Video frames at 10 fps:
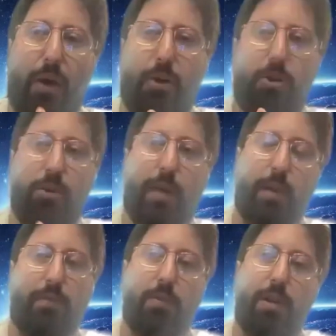you're dabbing it.
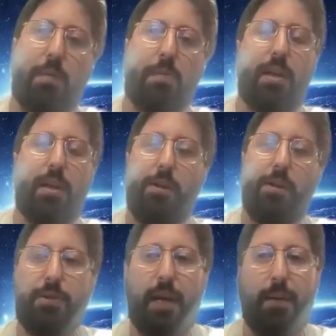If you're dabbing it at a low
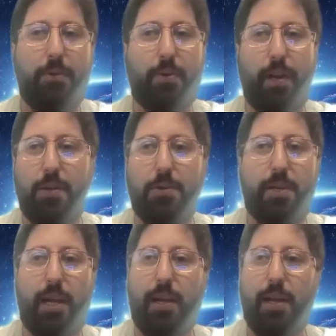temp, you can handle
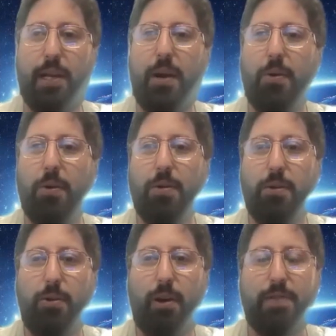10 in an hour. You
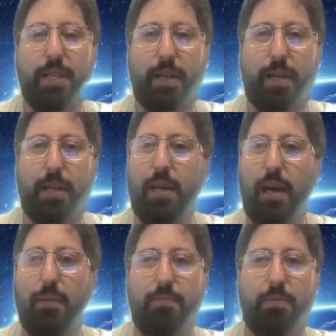know, I've seen the kid
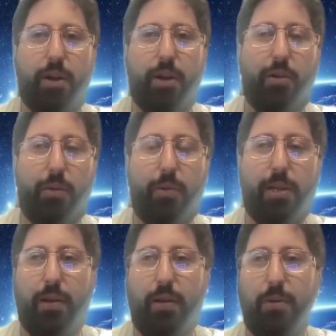dab literally. We
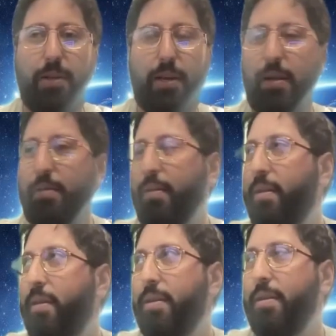did it, we did it.
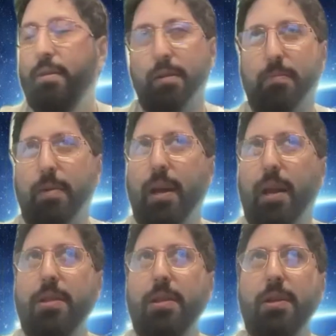man, I
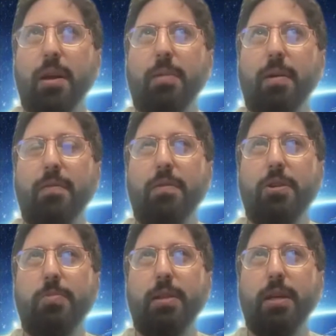need to dig up that
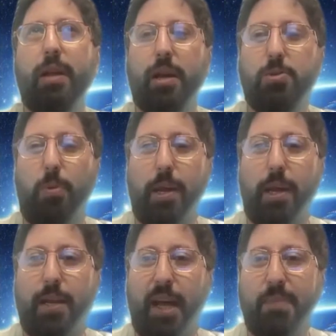footage. We did like a
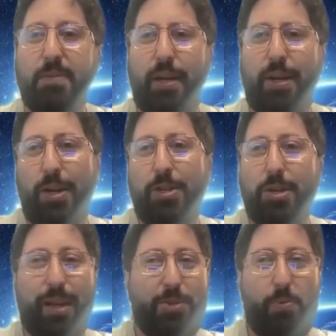28 dabs later. He took
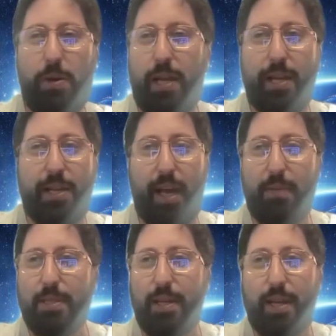like 28
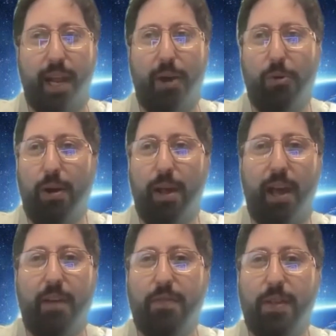dabs in like an hour and a
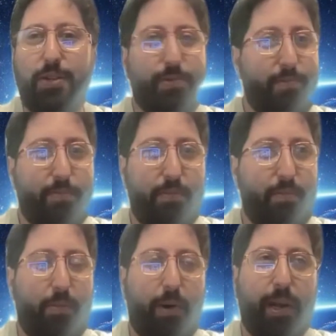half and then
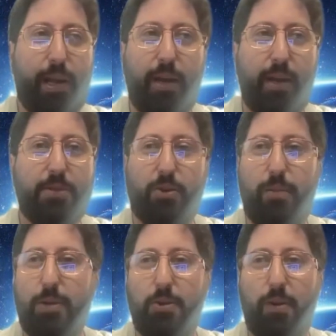went and got ice cream
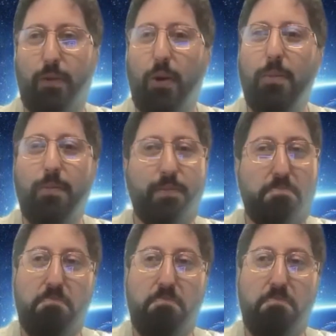and drove home.